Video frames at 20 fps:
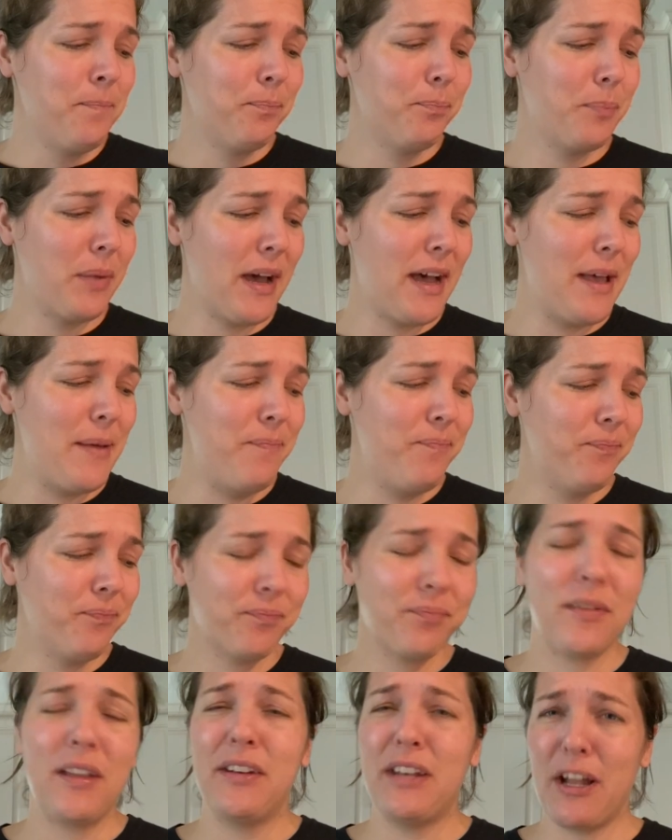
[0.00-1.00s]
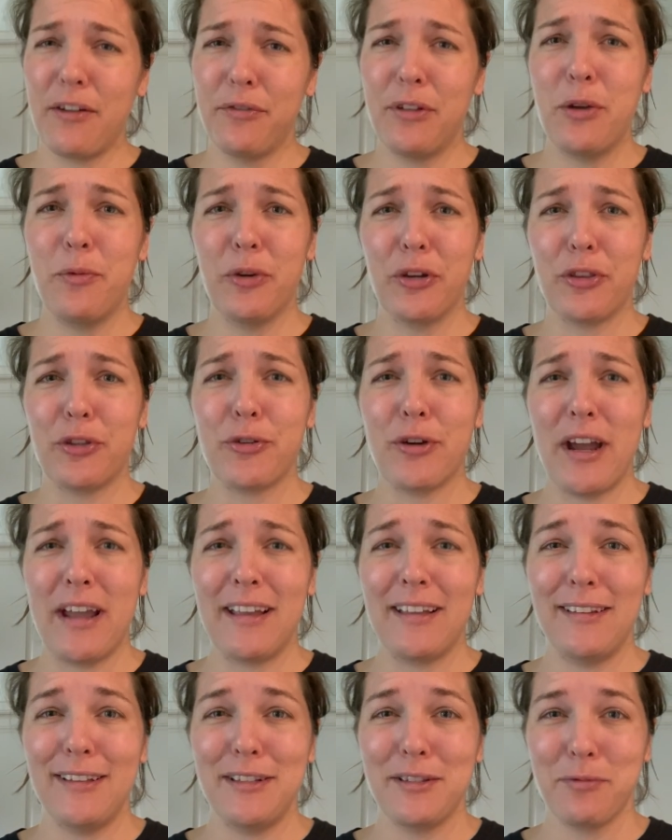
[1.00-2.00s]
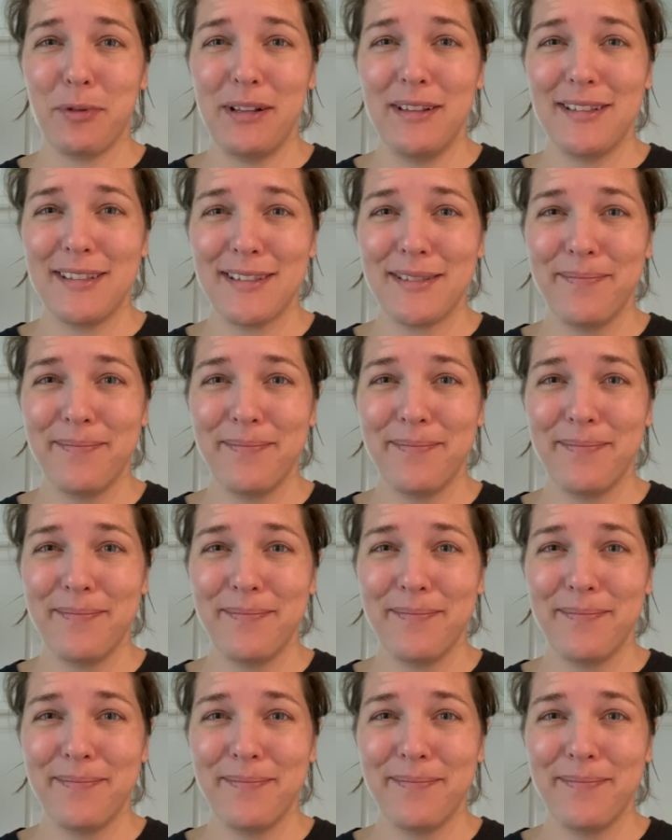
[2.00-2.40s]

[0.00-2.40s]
but definitely worth trying at least once.